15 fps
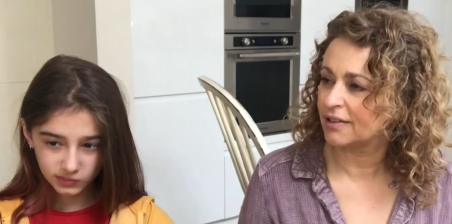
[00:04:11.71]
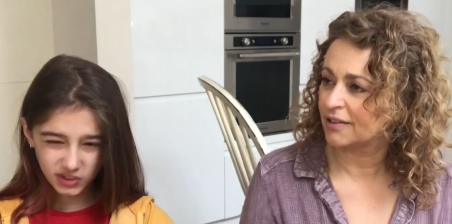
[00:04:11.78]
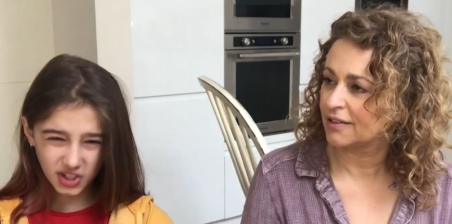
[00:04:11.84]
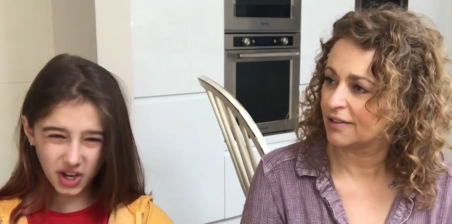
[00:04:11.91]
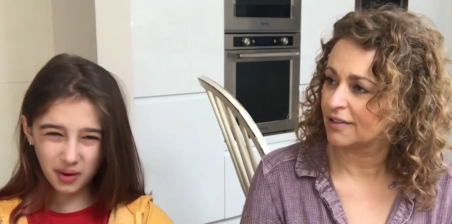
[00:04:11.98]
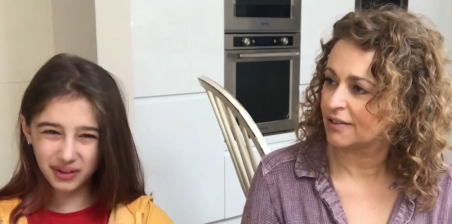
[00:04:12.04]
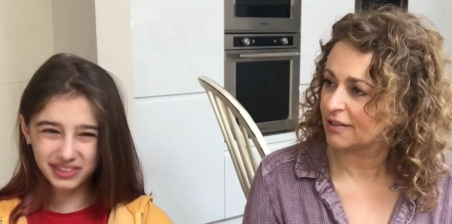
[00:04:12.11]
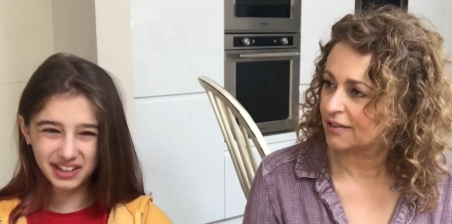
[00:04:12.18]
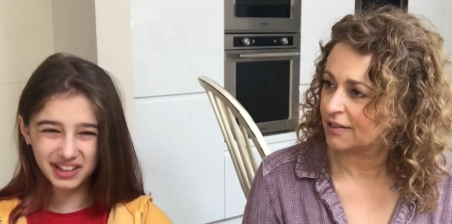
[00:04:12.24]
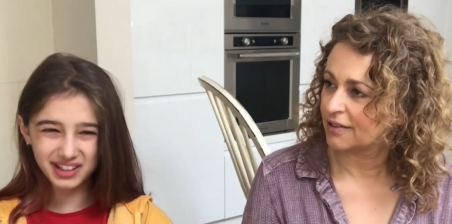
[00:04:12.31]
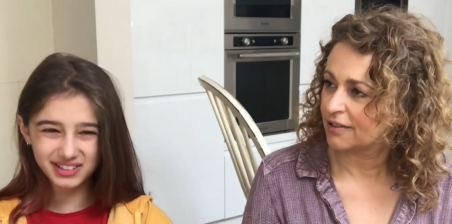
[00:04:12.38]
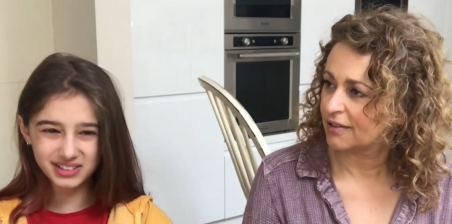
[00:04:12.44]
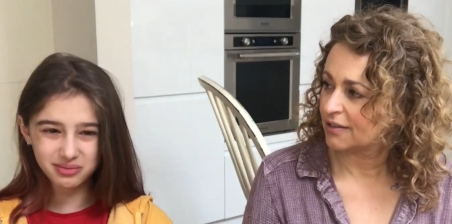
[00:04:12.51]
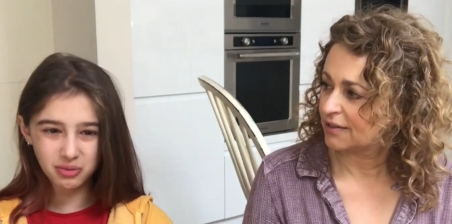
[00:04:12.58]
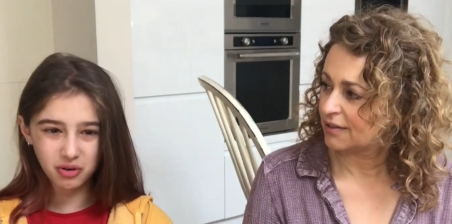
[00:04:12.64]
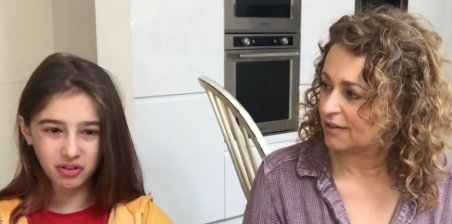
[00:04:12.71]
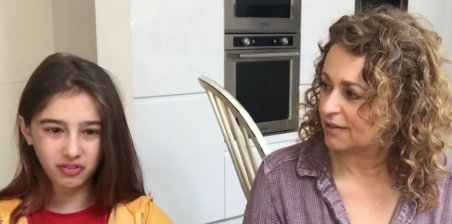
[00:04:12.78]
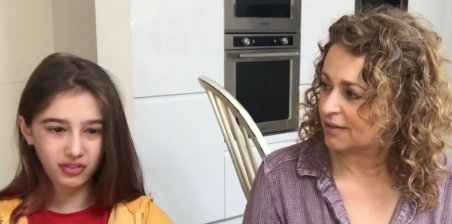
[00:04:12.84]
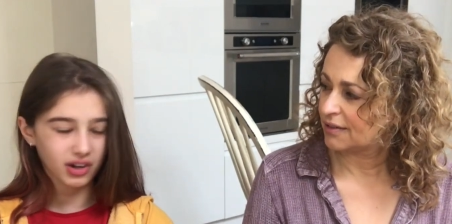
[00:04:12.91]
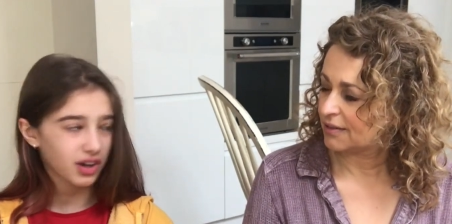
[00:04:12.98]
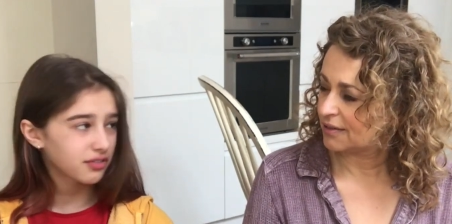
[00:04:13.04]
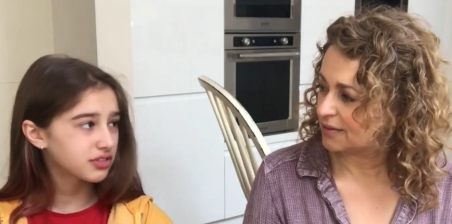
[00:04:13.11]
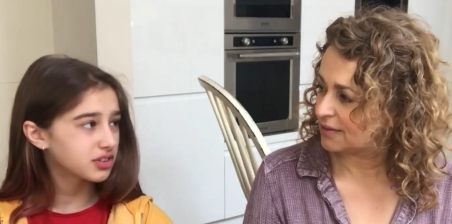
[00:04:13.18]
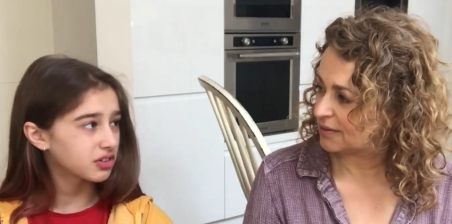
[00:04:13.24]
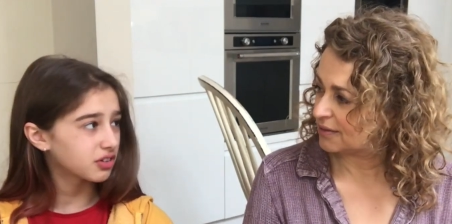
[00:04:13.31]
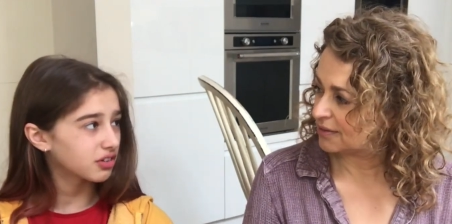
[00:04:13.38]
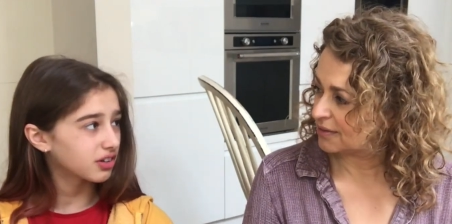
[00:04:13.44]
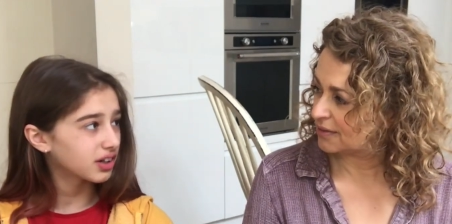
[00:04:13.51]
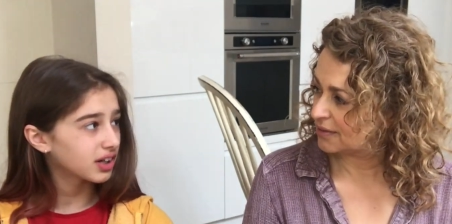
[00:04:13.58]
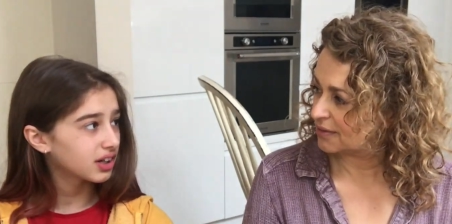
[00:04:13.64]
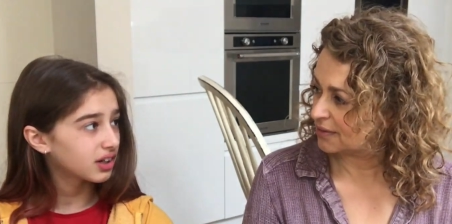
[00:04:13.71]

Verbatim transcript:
Speaker 1: No, I think it's more of a love story.